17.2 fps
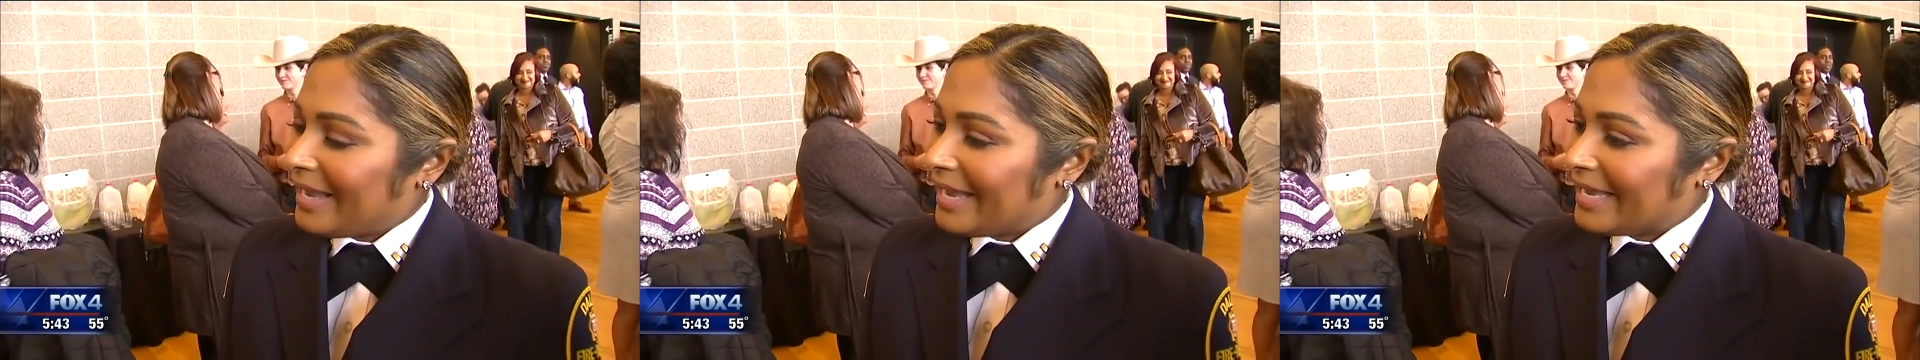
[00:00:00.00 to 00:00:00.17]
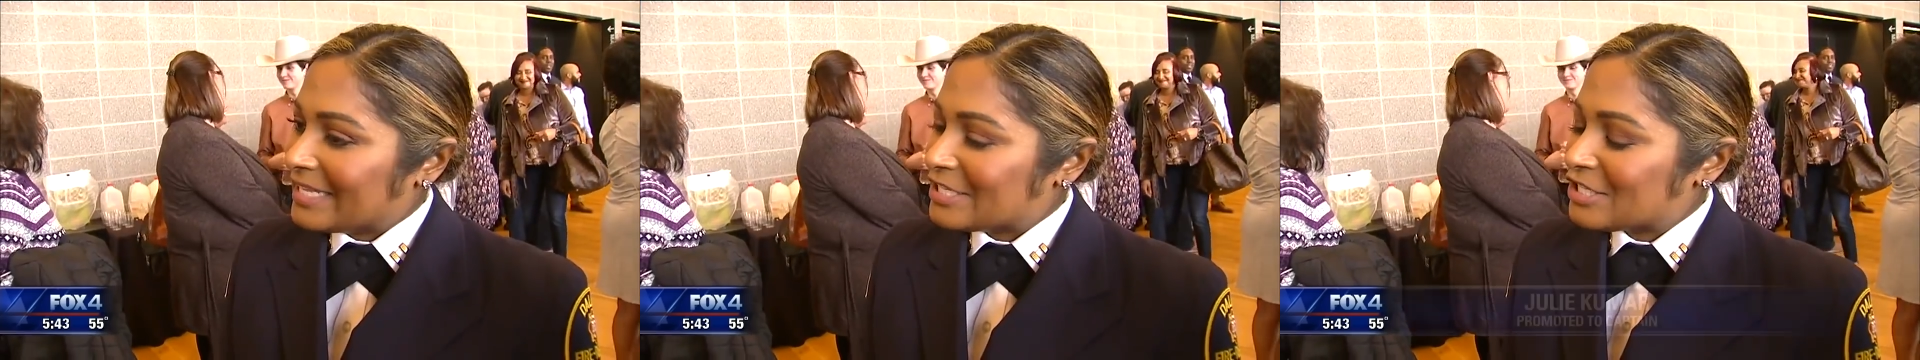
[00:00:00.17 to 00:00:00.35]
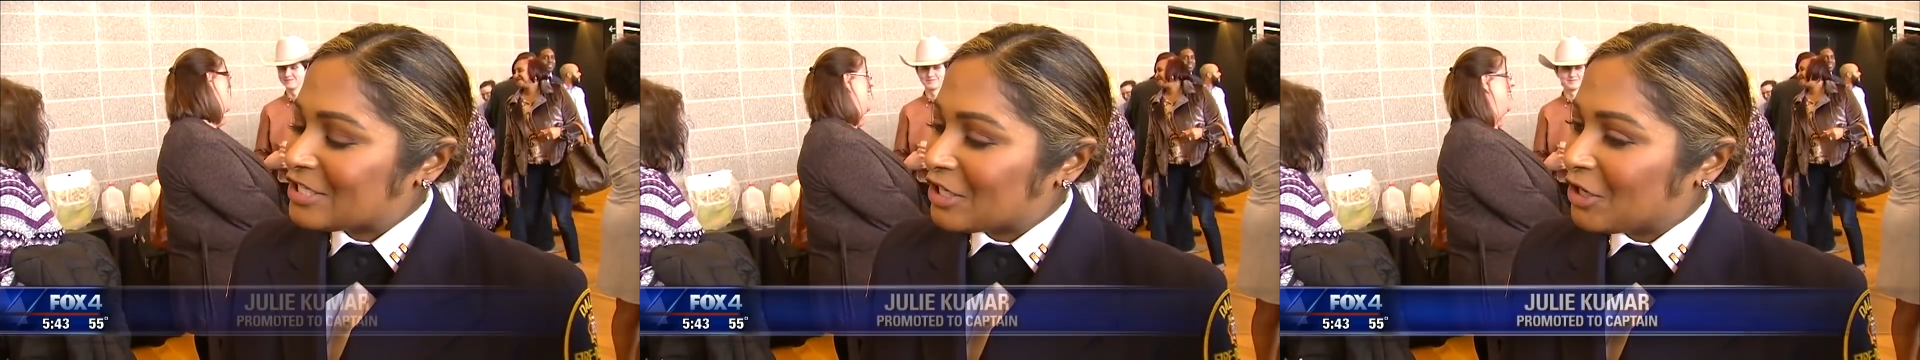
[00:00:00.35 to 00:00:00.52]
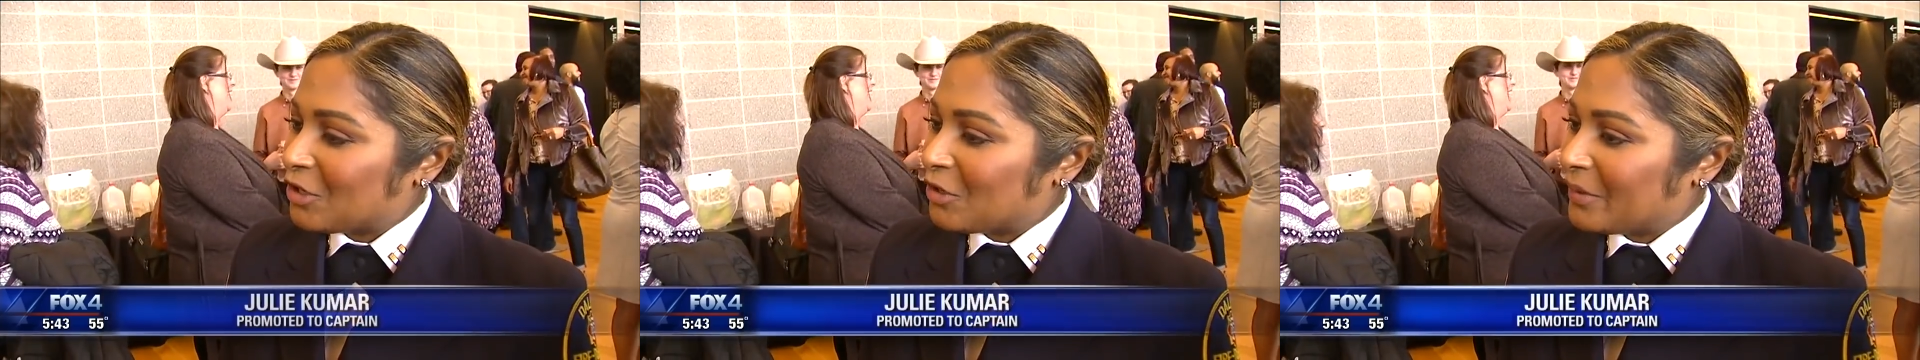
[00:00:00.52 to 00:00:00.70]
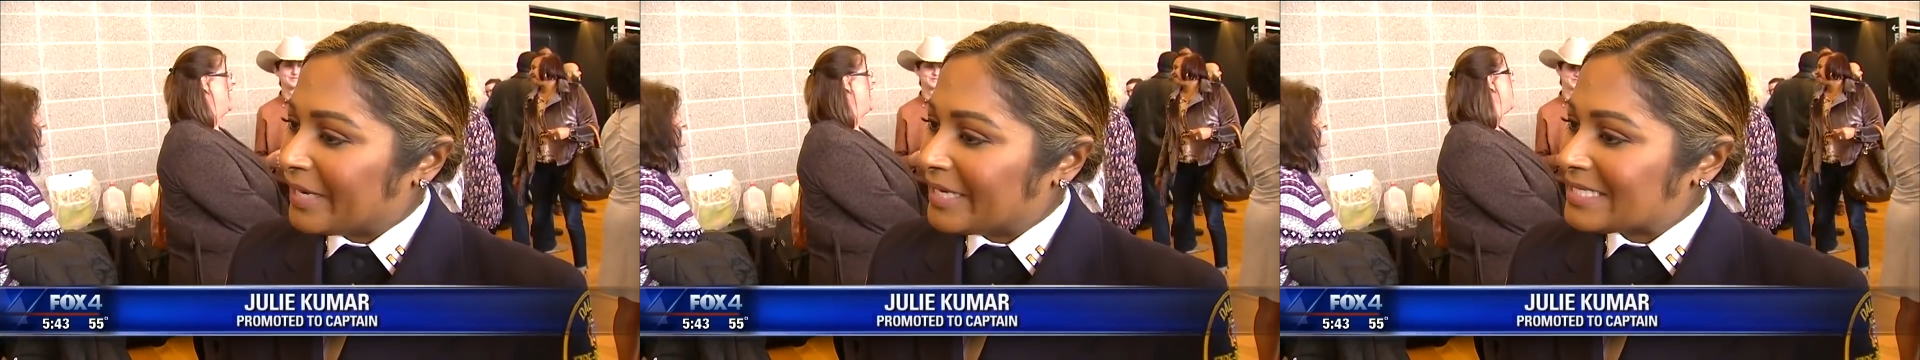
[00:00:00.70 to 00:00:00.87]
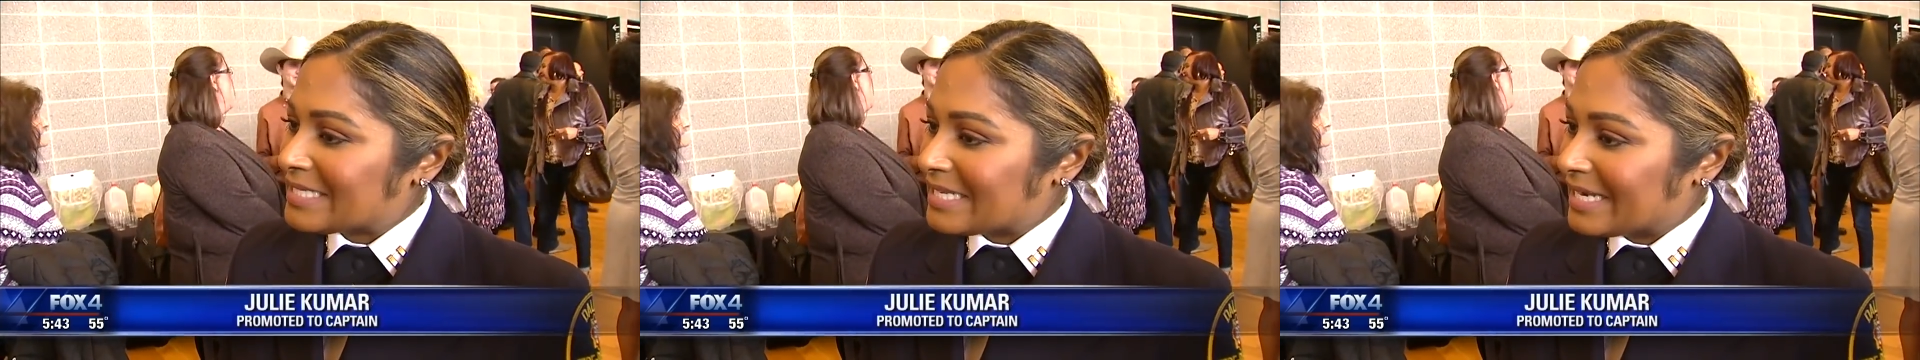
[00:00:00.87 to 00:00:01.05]
and so
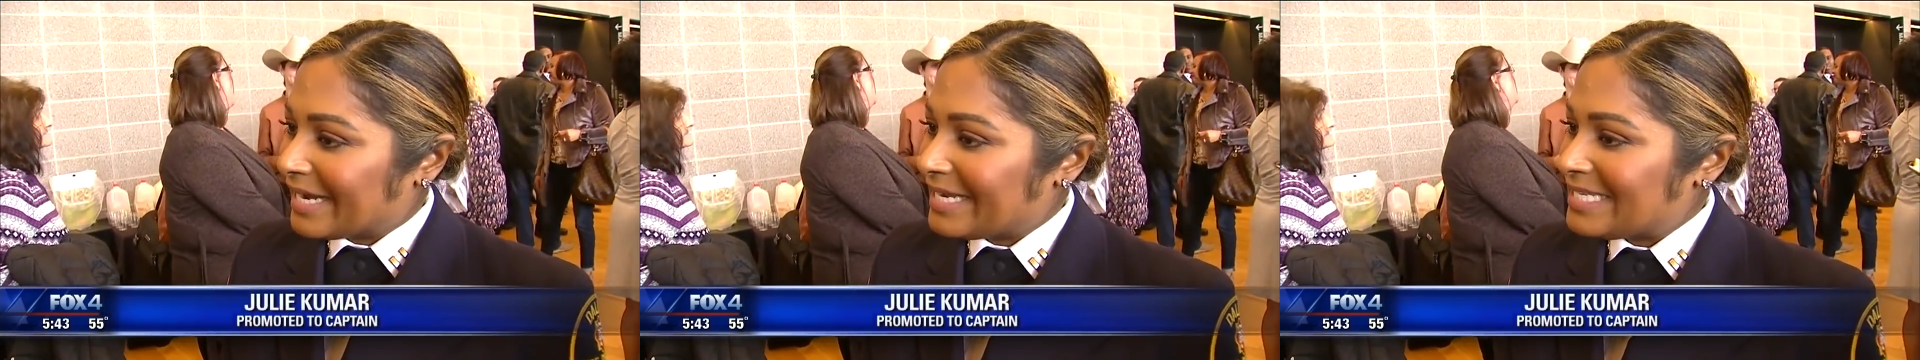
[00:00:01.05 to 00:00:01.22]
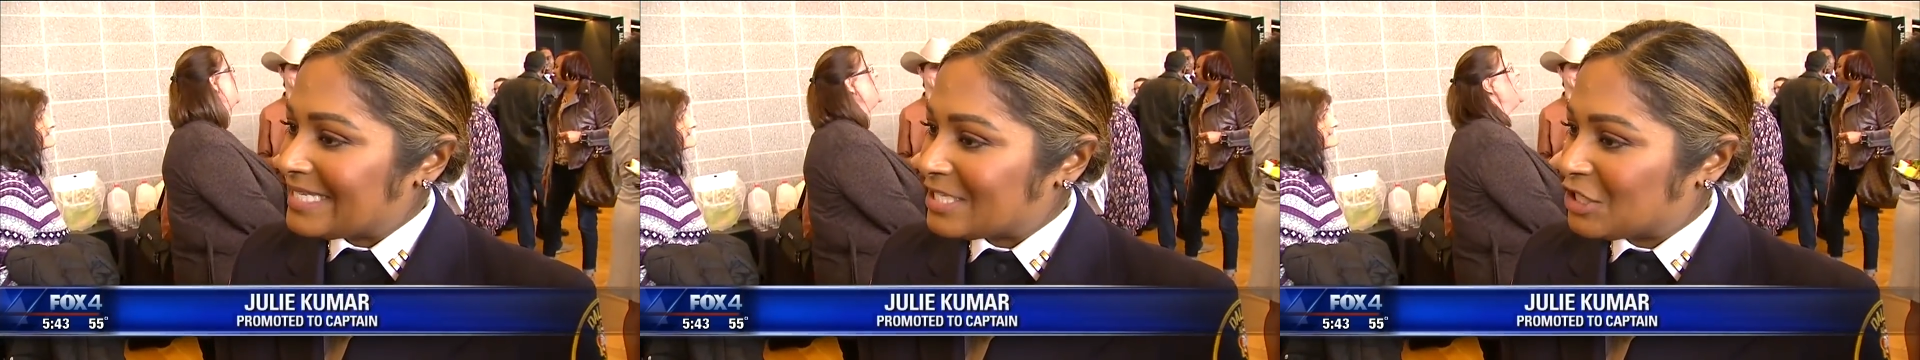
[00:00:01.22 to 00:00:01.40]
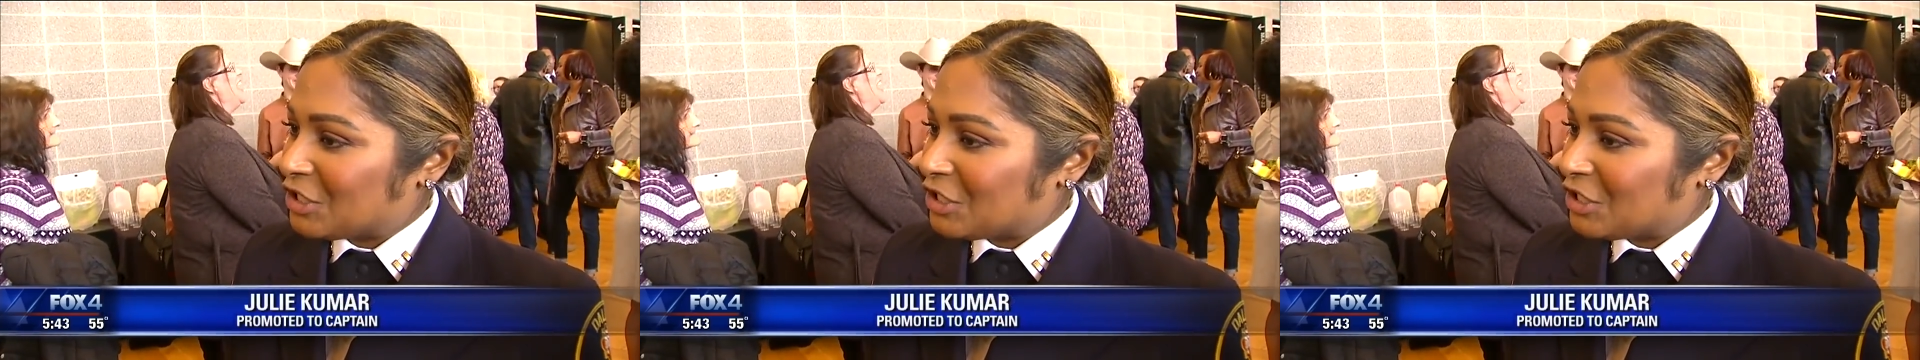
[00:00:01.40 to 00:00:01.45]
it's nice